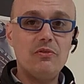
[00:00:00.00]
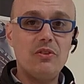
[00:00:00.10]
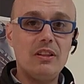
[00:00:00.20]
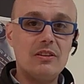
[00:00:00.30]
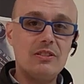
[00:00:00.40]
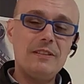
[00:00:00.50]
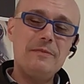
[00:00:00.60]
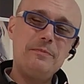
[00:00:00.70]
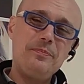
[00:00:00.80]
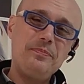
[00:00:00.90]
filters,
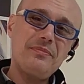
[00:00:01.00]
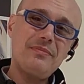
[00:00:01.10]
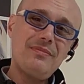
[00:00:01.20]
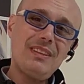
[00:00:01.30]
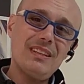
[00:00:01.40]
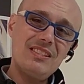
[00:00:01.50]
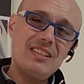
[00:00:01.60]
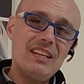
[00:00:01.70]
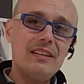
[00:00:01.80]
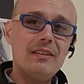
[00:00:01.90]

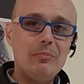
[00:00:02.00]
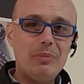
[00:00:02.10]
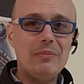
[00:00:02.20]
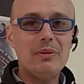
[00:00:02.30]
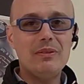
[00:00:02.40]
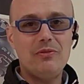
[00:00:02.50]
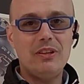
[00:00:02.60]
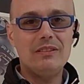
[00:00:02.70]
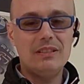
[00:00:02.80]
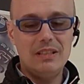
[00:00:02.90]
strainer, pump and
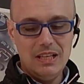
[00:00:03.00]
filter.